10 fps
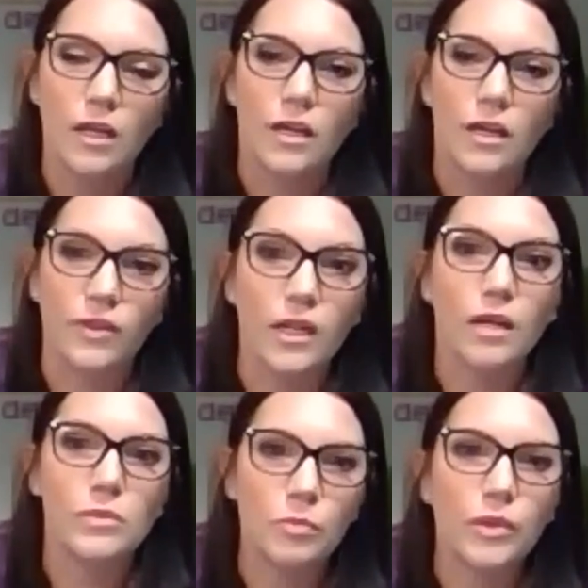If the
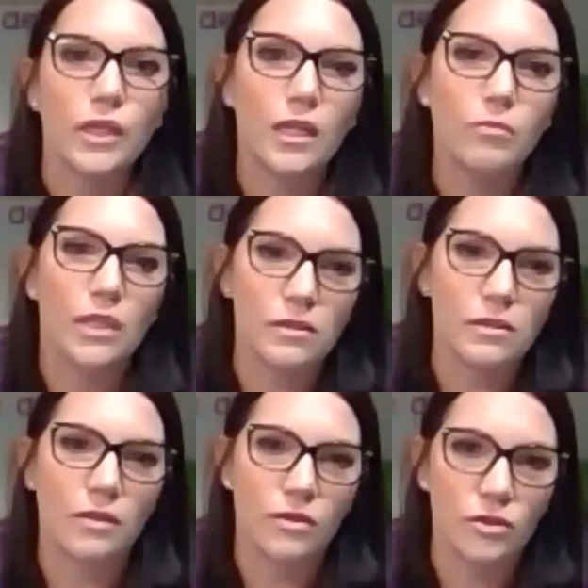gums bleed, it means
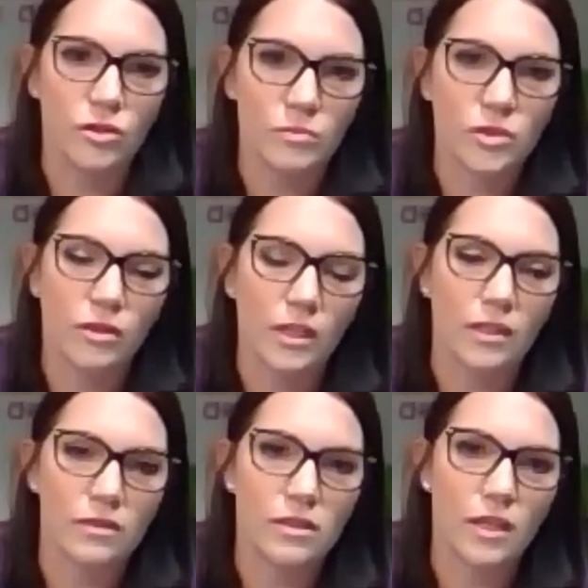that the germs are
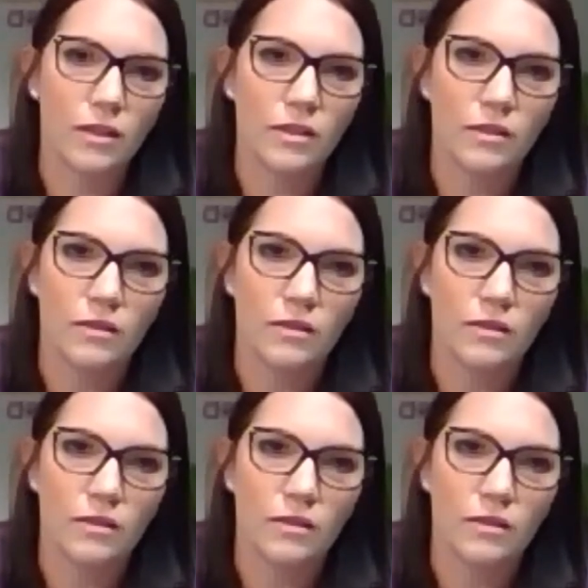getting stuck